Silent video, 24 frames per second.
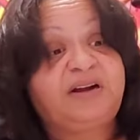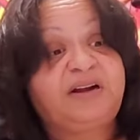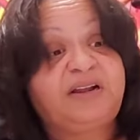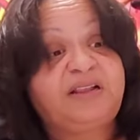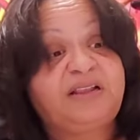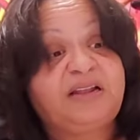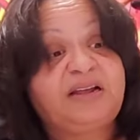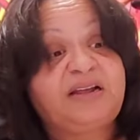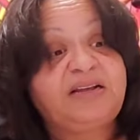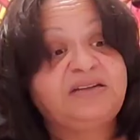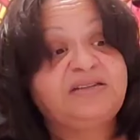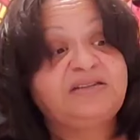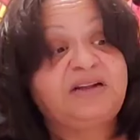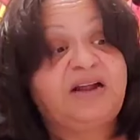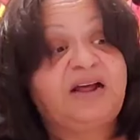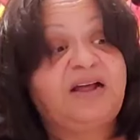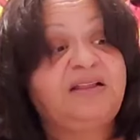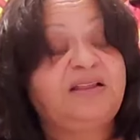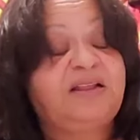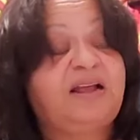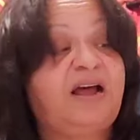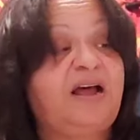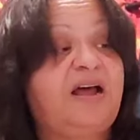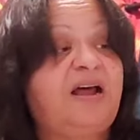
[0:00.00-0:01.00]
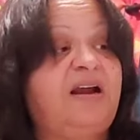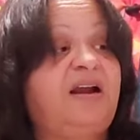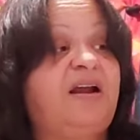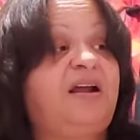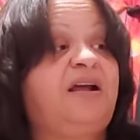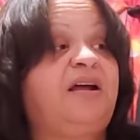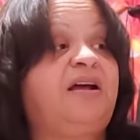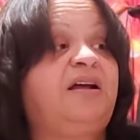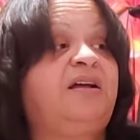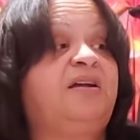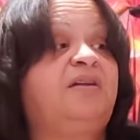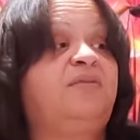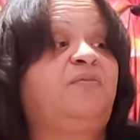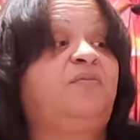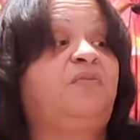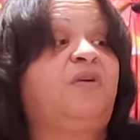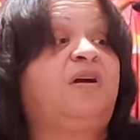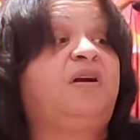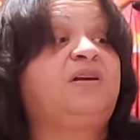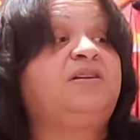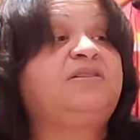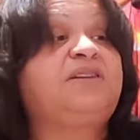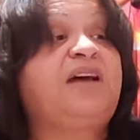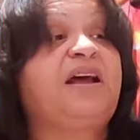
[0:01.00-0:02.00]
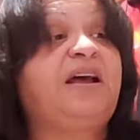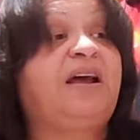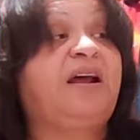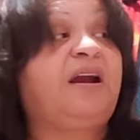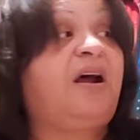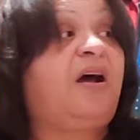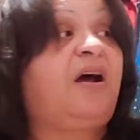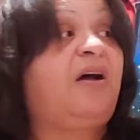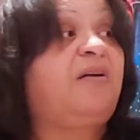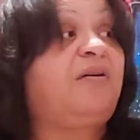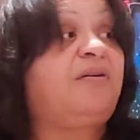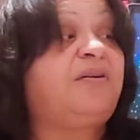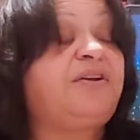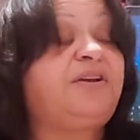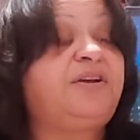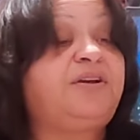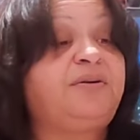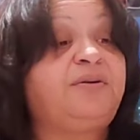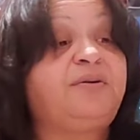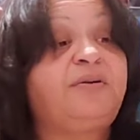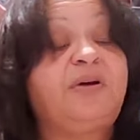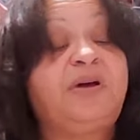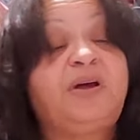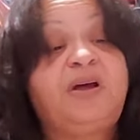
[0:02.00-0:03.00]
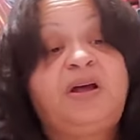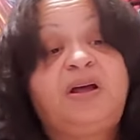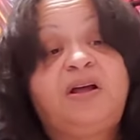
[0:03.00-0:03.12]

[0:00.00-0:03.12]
and things like that and want to take it out on you,